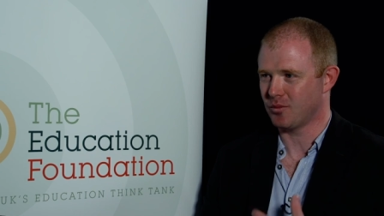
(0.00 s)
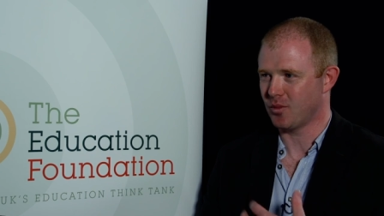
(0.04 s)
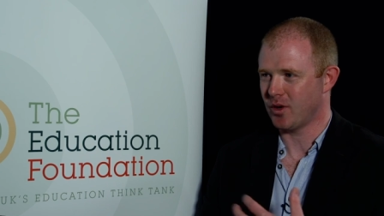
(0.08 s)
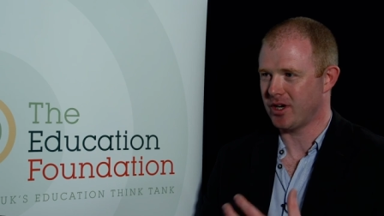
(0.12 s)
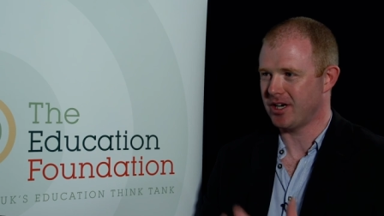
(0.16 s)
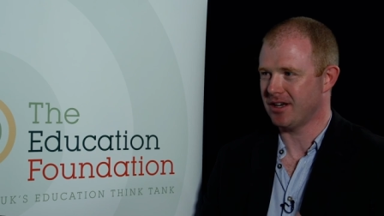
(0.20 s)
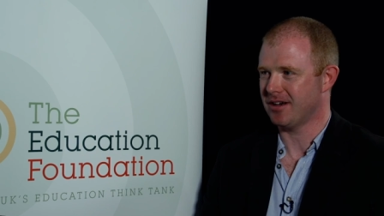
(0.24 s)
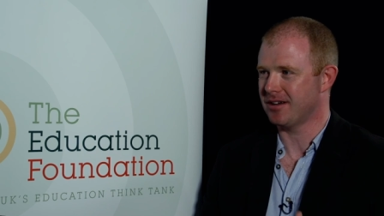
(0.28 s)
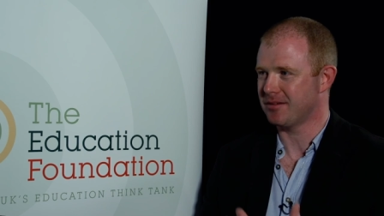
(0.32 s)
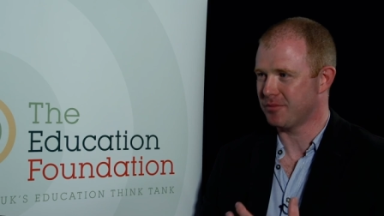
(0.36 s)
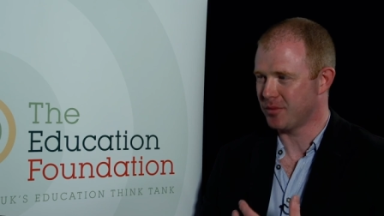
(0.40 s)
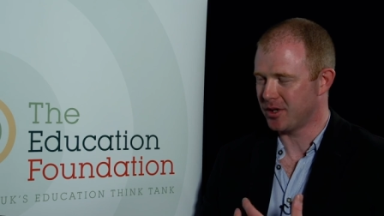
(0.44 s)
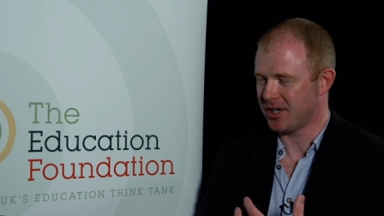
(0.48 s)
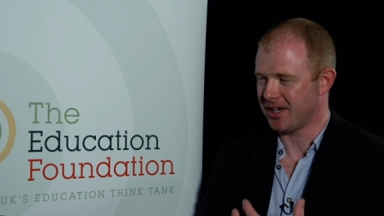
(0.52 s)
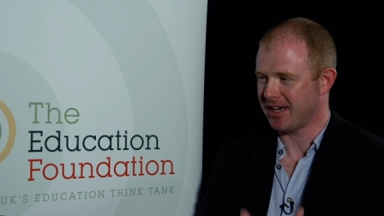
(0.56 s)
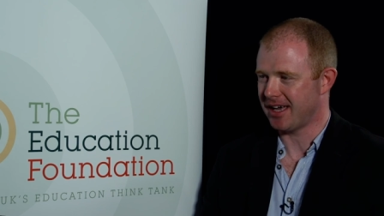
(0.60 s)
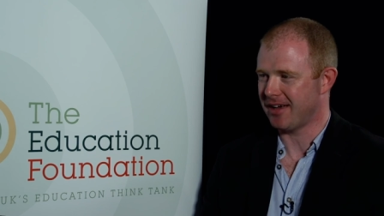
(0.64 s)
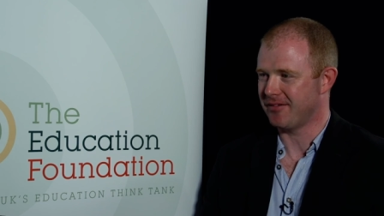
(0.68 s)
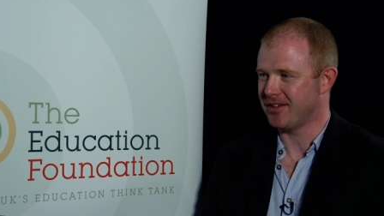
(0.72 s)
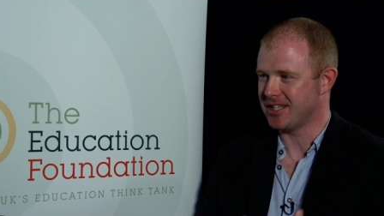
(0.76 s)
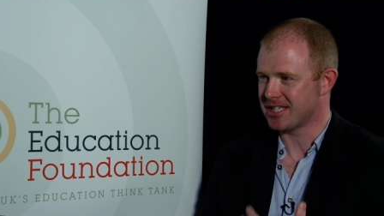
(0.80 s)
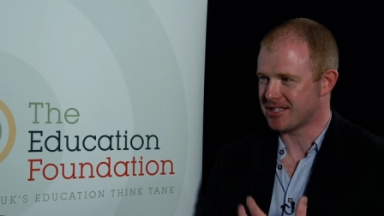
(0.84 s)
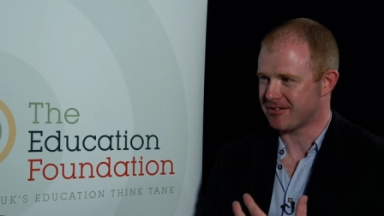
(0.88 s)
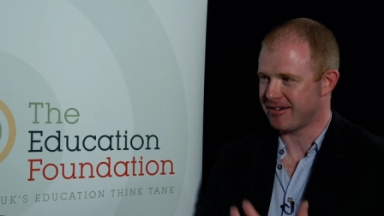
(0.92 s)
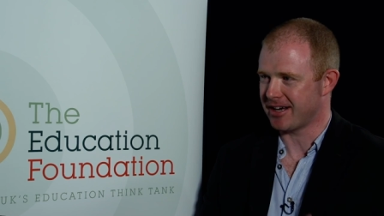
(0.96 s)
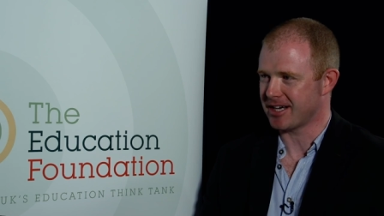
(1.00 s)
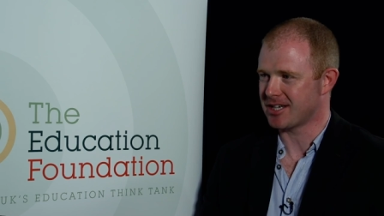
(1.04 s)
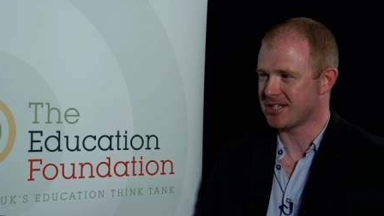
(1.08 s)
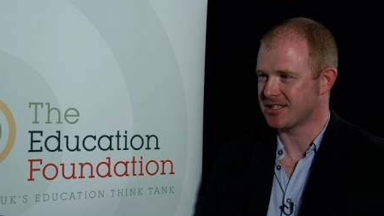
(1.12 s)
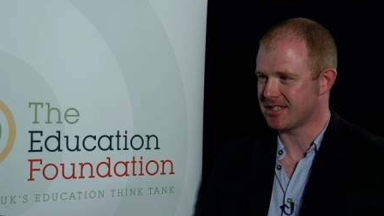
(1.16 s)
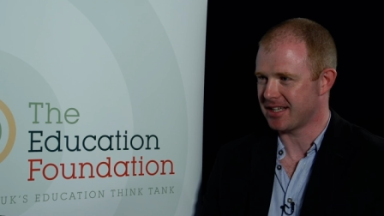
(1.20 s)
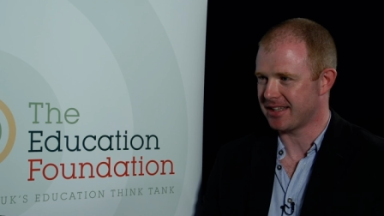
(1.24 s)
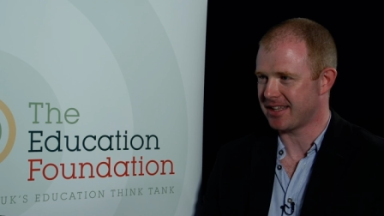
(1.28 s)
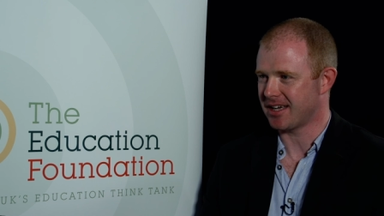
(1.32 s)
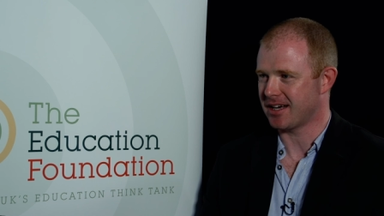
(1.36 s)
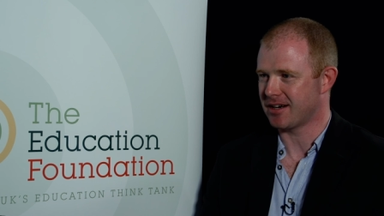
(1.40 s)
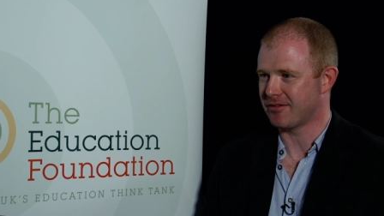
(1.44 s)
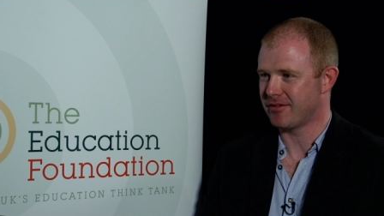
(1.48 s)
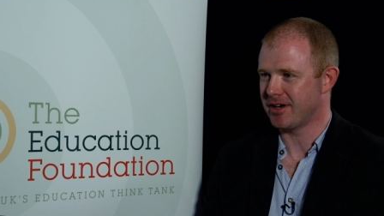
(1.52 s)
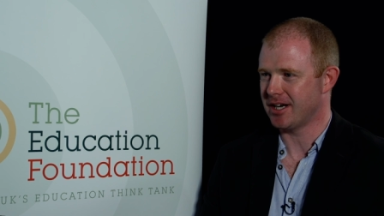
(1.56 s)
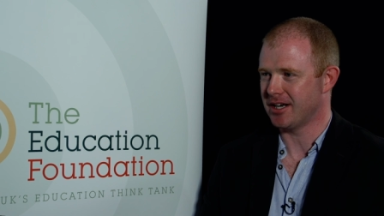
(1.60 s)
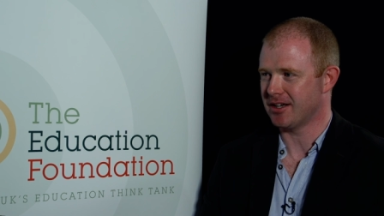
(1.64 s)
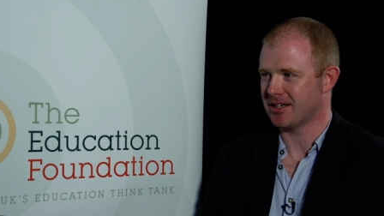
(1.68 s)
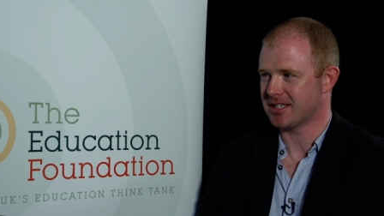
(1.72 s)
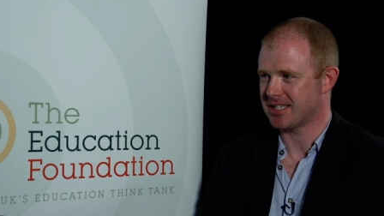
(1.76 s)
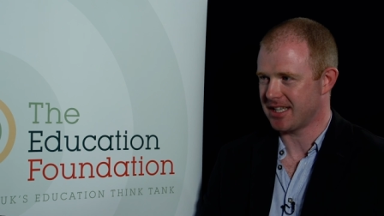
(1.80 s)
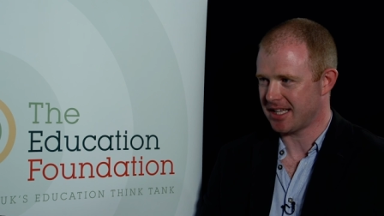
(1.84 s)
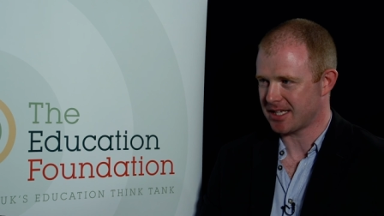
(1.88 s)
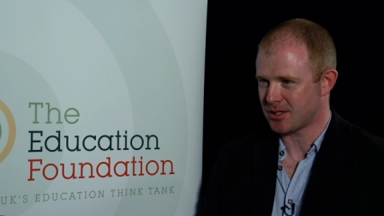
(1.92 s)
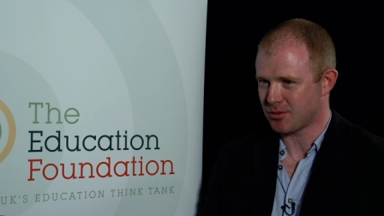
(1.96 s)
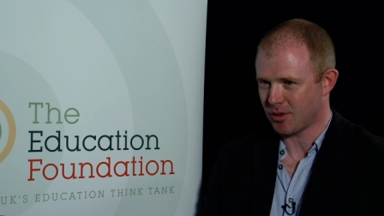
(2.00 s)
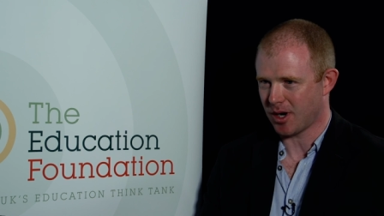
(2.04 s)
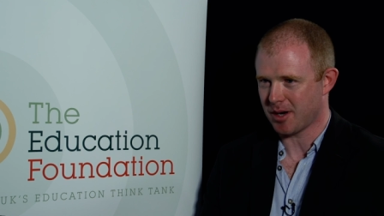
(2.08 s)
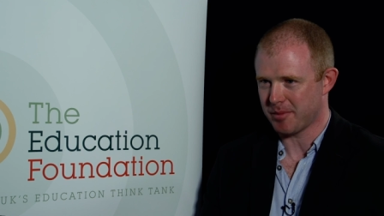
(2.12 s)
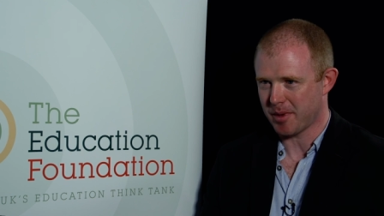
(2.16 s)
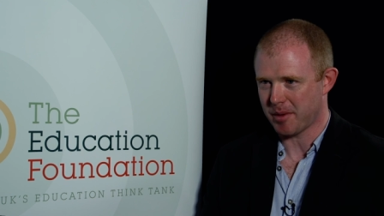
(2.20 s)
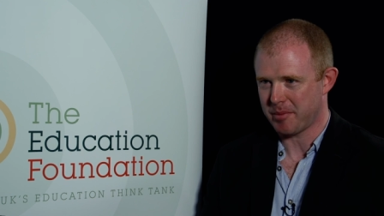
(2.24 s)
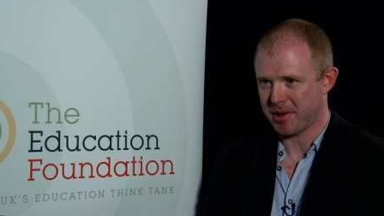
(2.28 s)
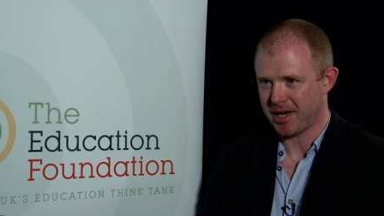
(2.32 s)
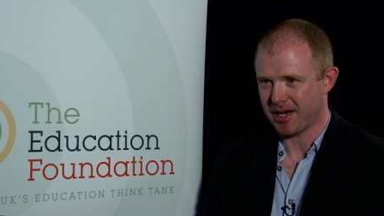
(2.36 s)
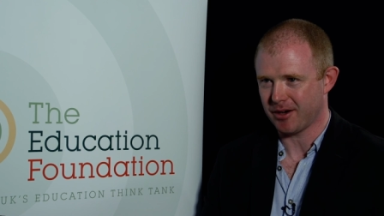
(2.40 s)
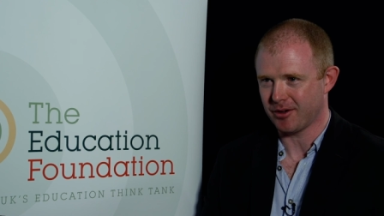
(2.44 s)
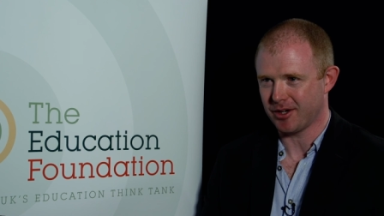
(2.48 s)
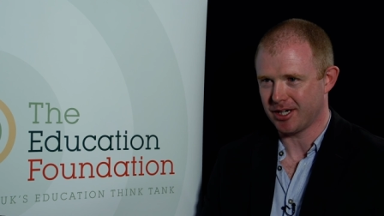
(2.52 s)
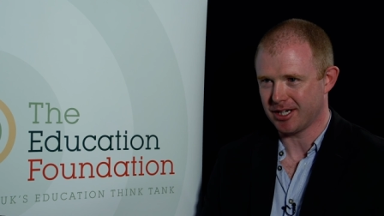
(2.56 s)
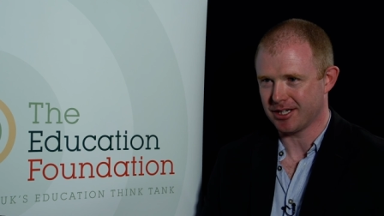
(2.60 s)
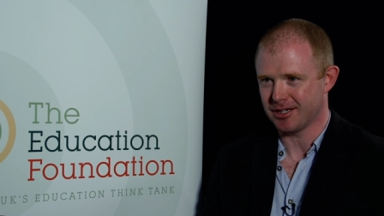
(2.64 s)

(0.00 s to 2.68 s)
when I when I have interactions like that, I realise that that's what I'm about.